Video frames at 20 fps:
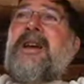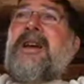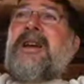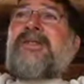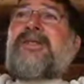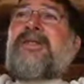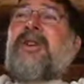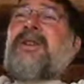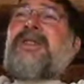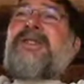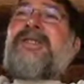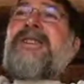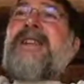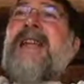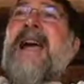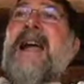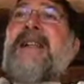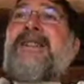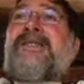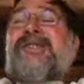So it's
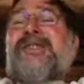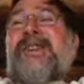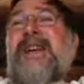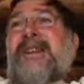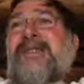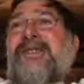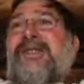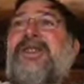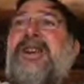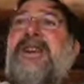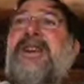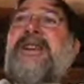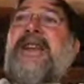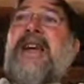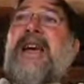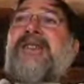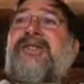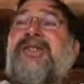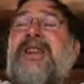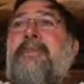nonsense to
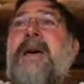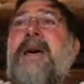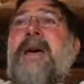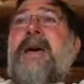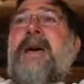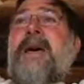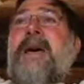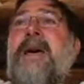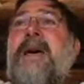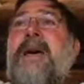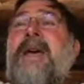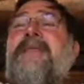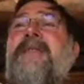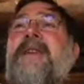test in method.